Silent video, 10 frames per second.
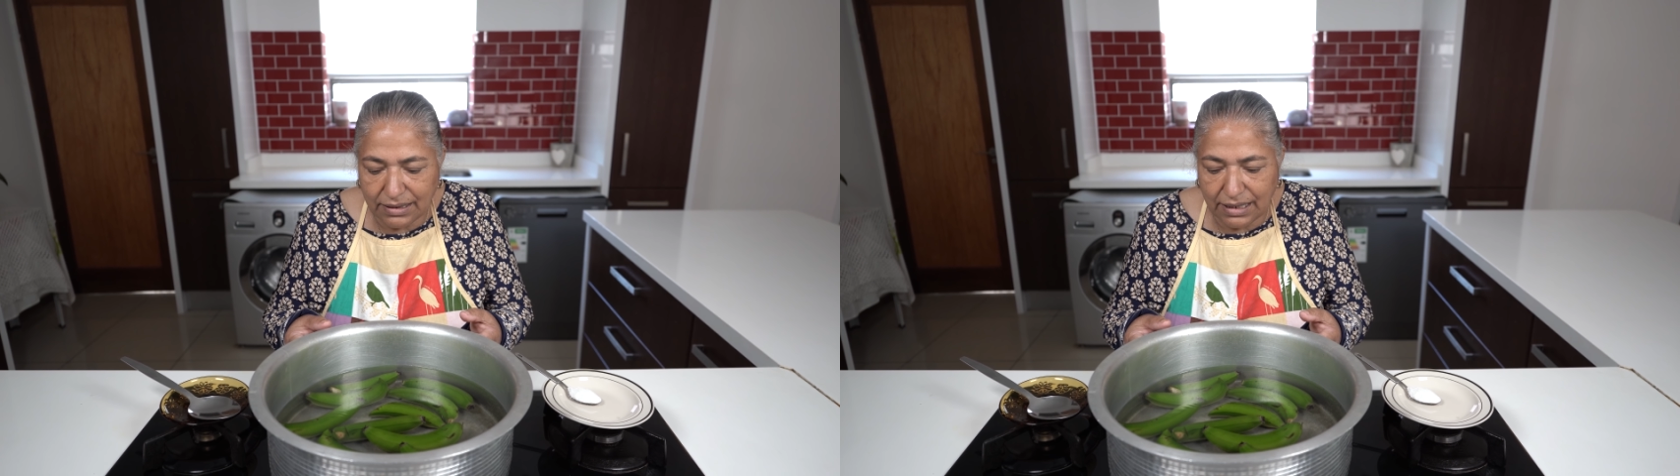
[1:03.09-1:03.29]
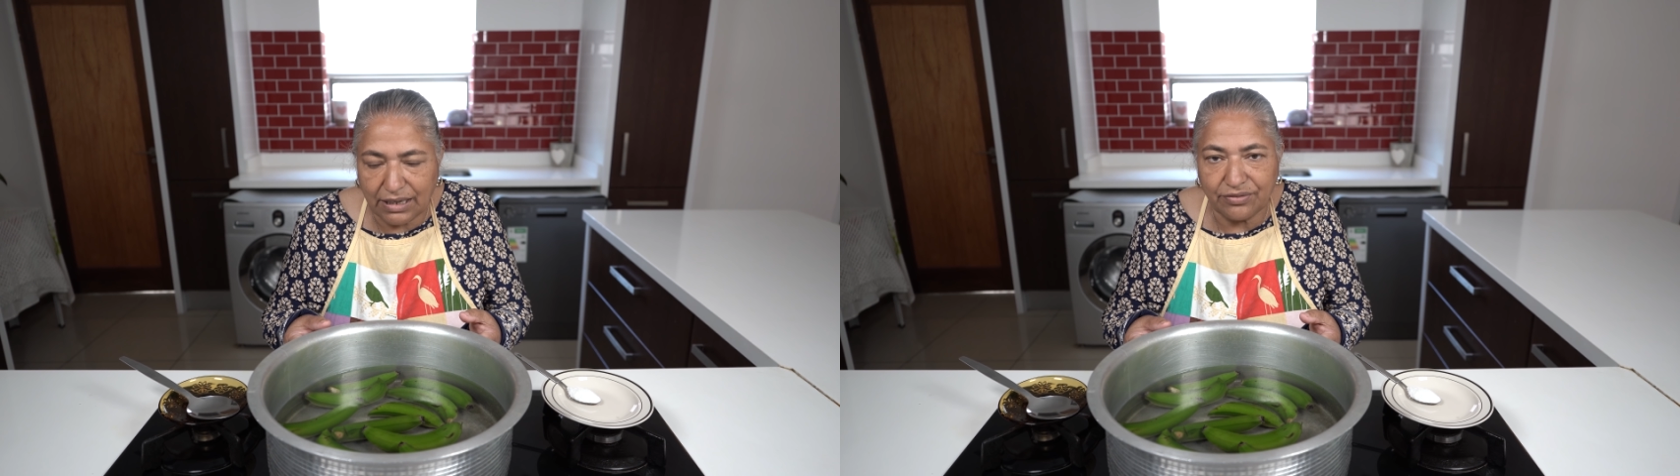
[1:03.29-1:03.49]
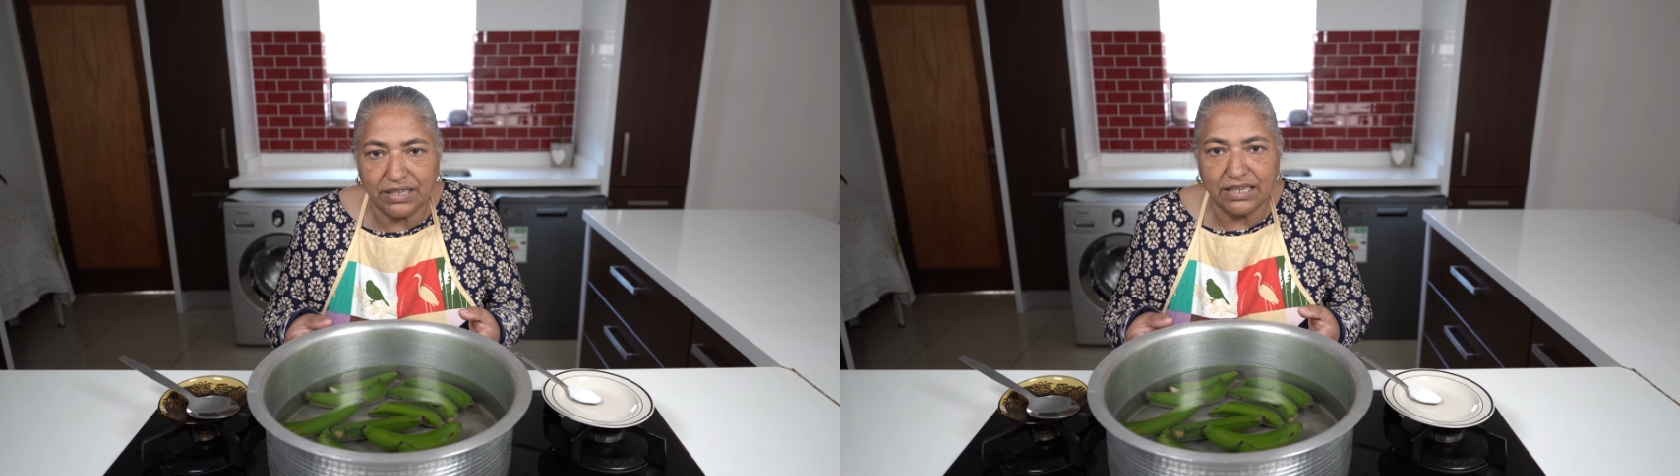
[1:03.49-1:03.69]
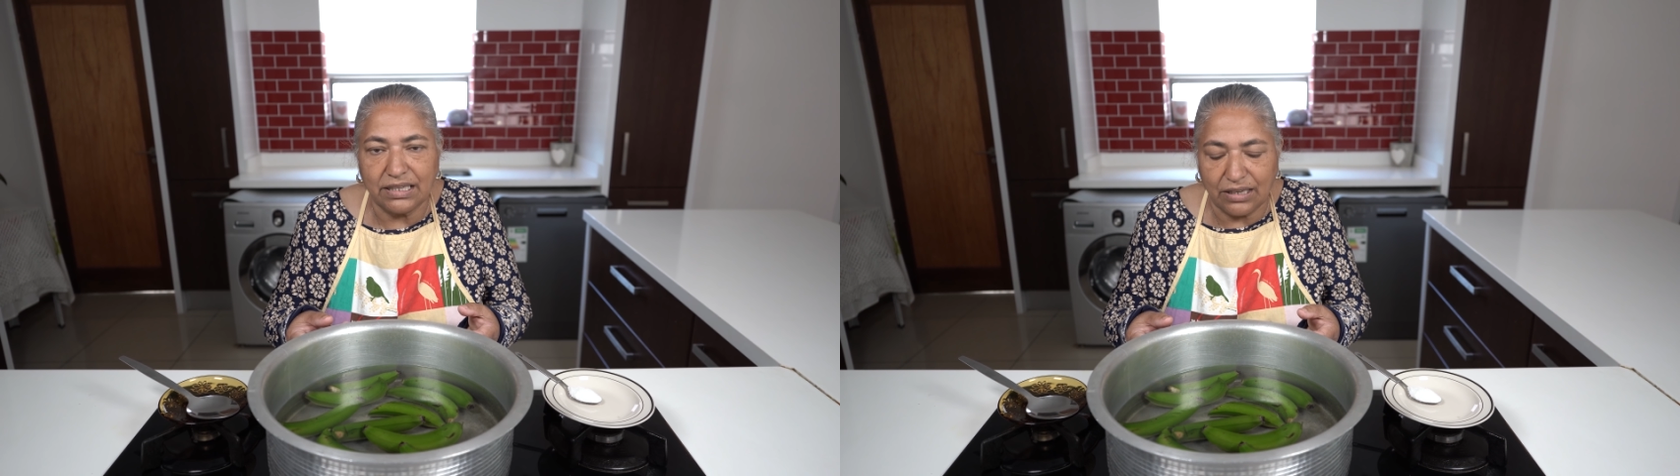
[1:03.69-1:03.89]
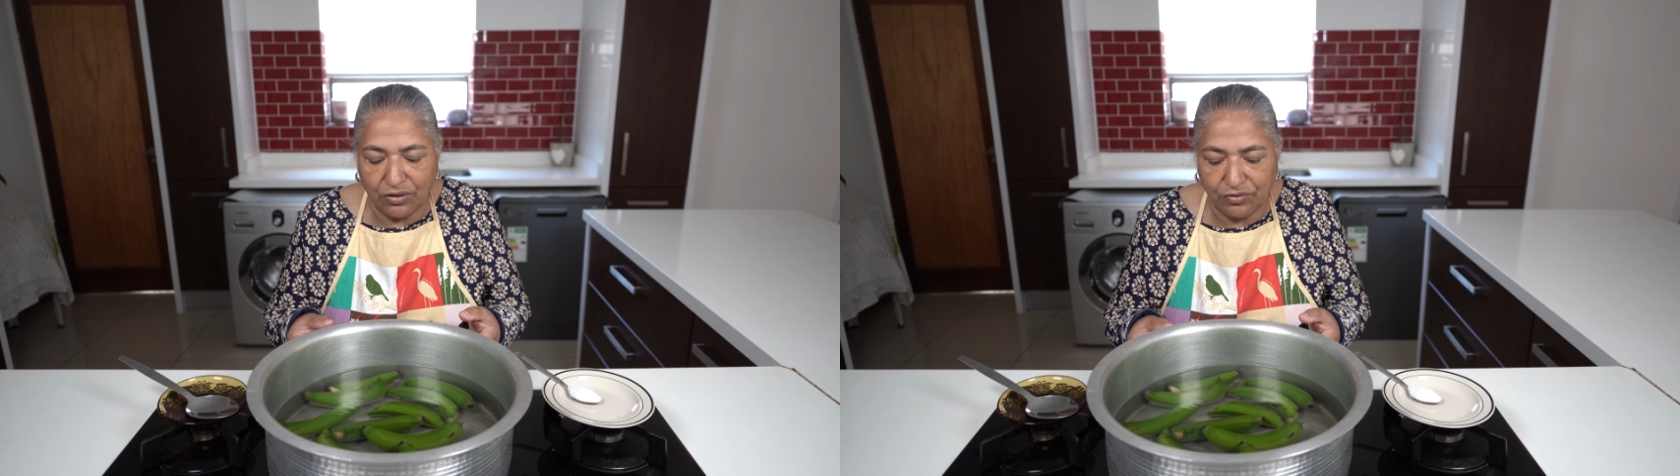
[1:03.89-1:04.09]
that I've
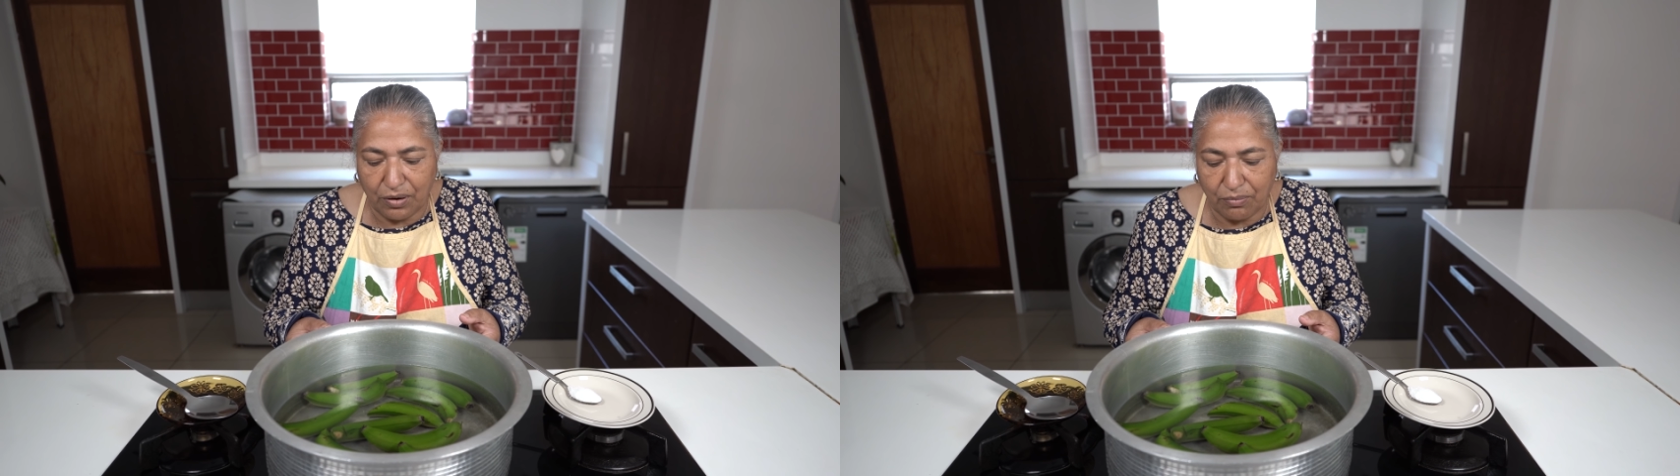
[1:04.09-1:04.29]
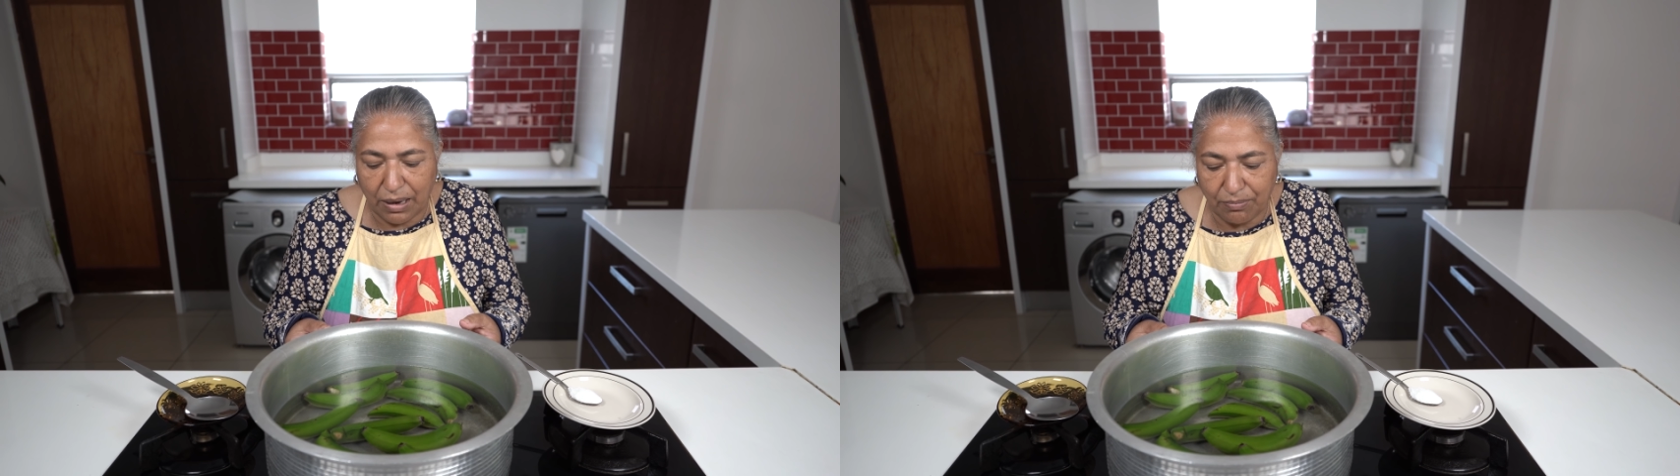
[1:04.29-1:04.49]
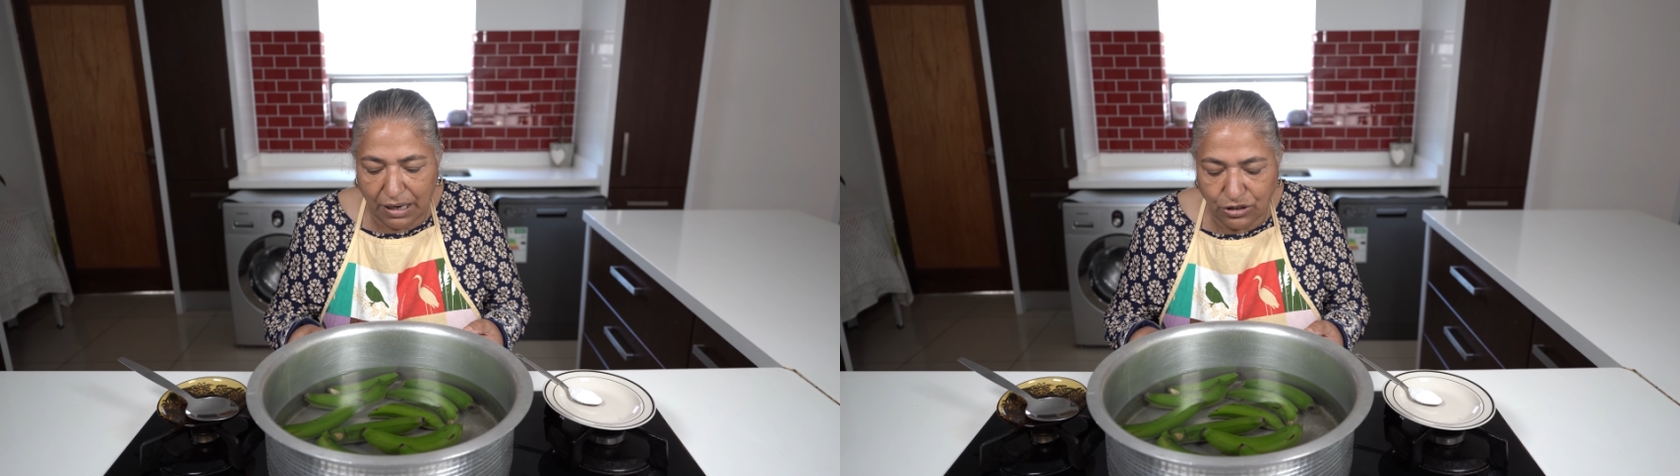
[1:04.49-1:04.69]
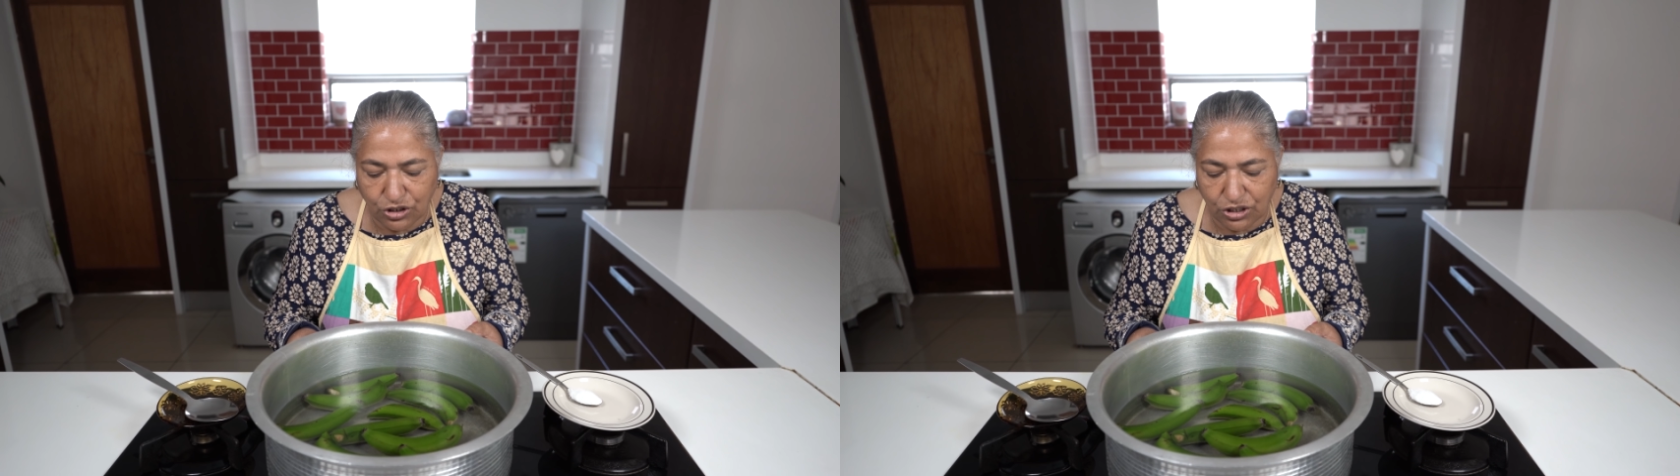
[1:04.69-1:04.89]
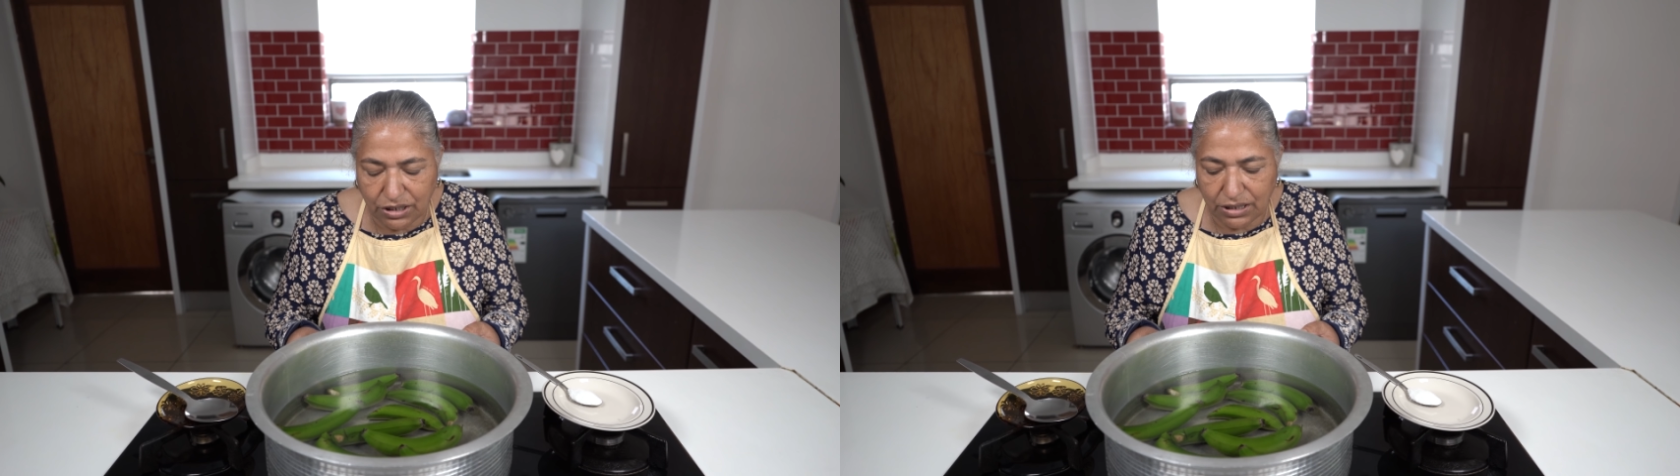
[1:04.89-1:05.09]
taken out from my
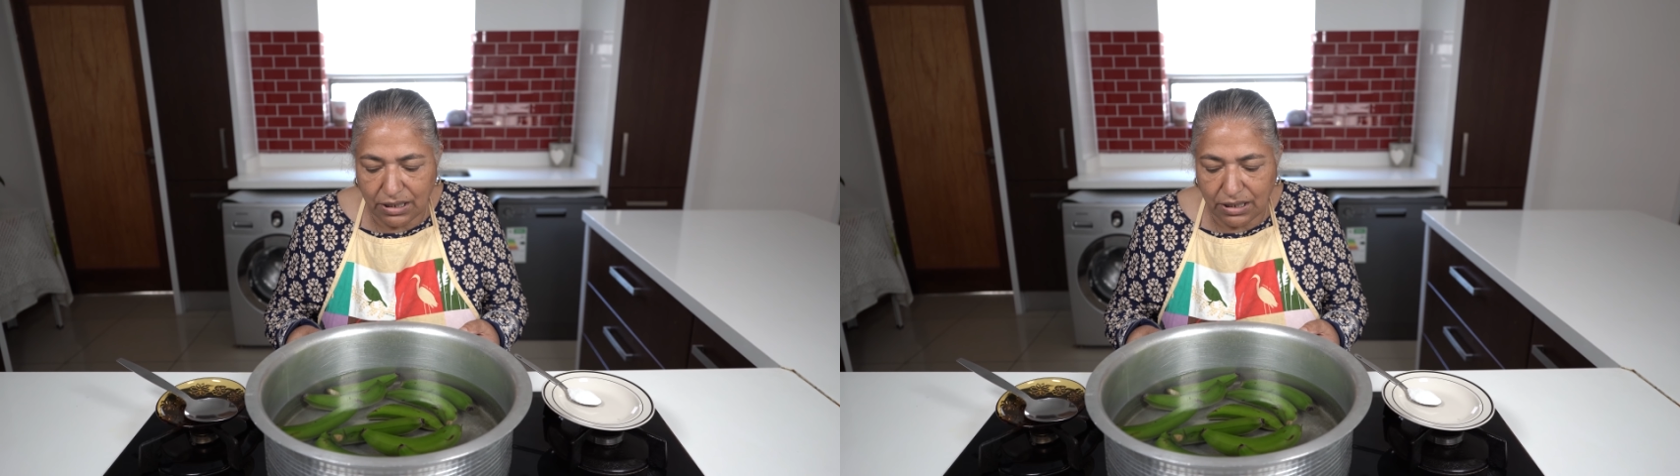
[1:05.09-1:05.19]
bunch,